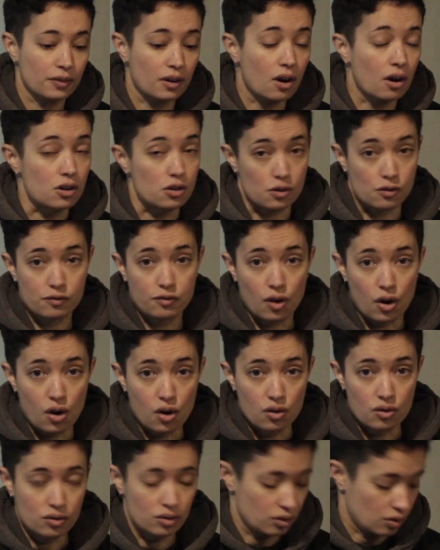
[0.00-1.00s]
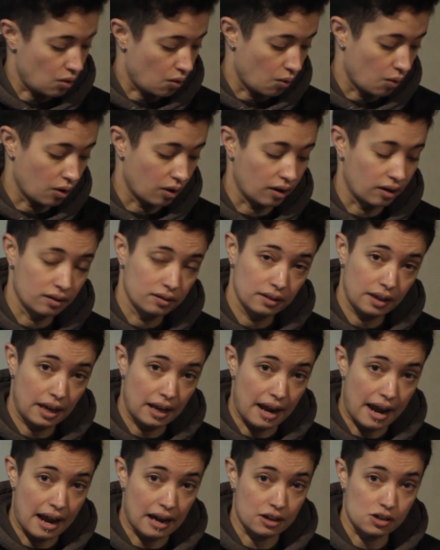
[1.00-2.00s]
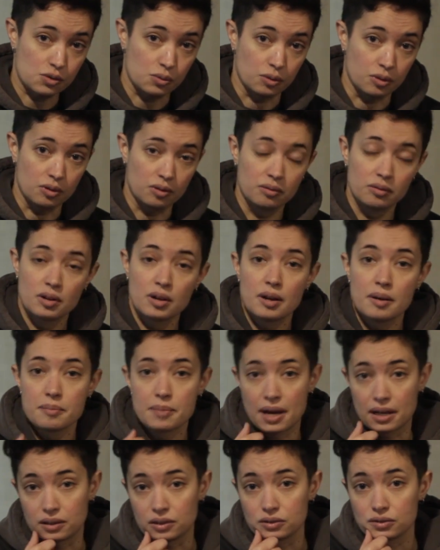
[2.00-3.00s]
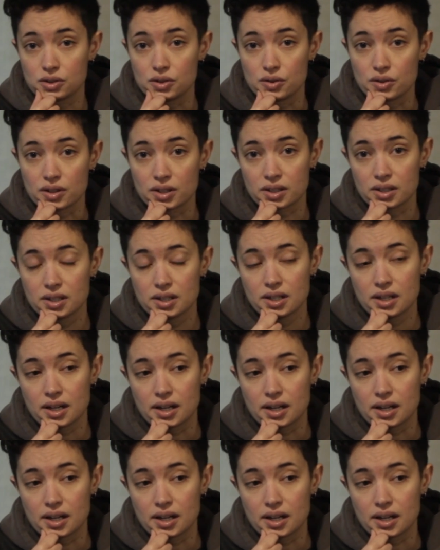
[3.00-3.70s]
on your phone or an actual pedal tuner.